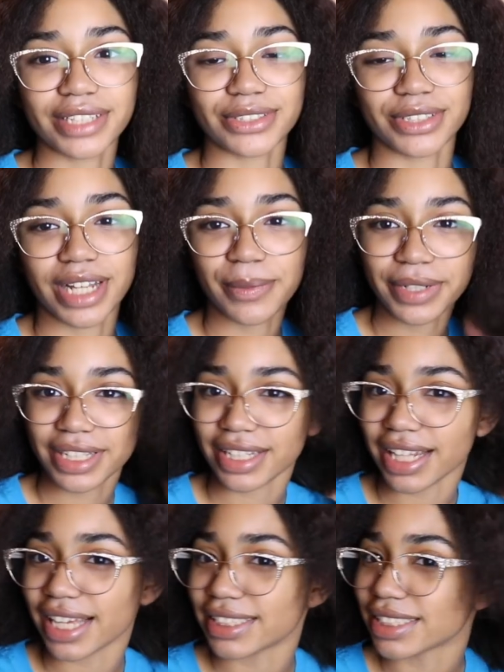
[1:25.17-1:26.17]
So now I'm on the
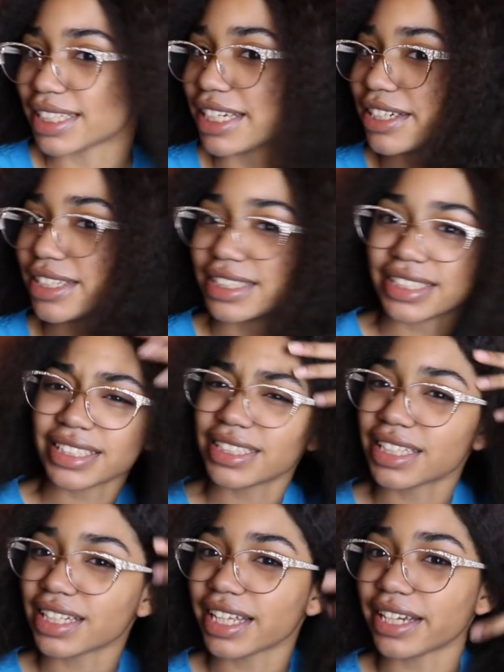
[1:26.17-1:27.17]
last layer, and this is
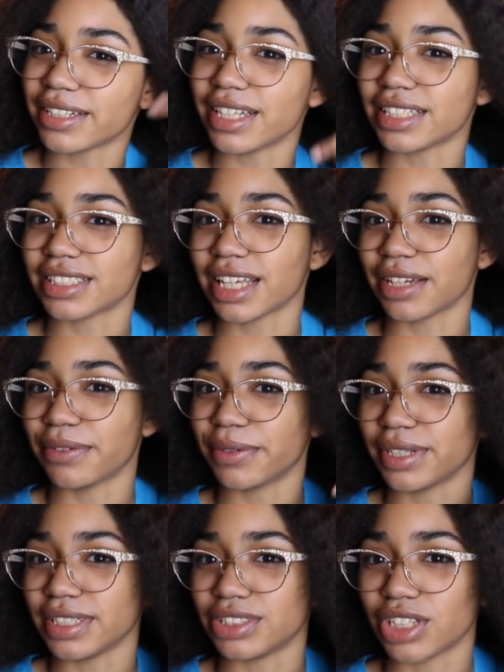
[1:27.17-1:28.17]
the layer that's like
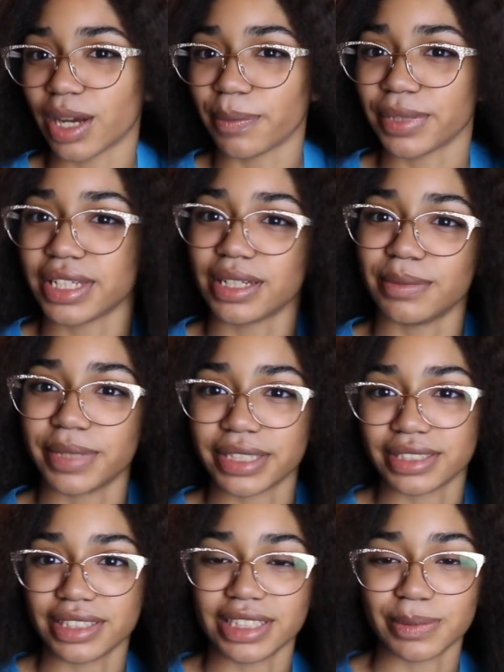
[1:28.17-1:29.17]
really choppy
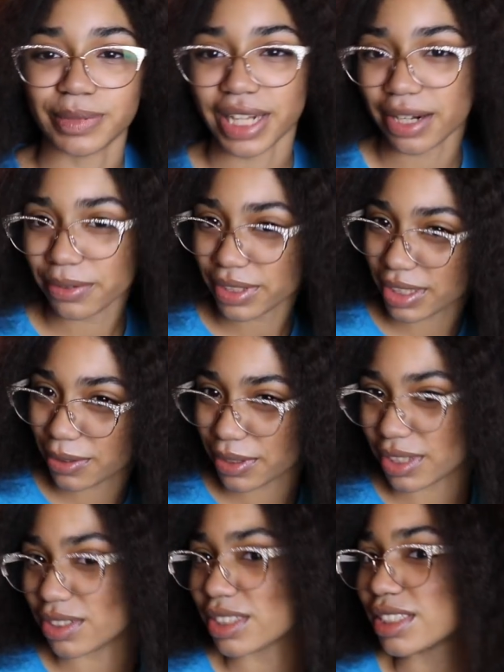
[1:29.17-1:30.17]
compared to this, but I don't really know
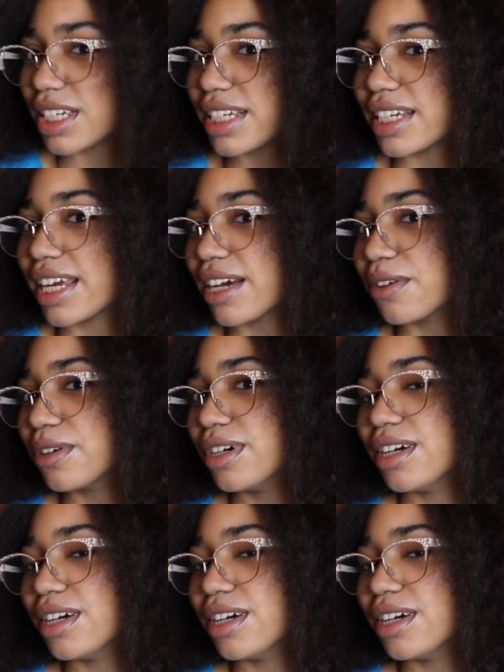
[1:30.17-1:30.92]
what it looks like now.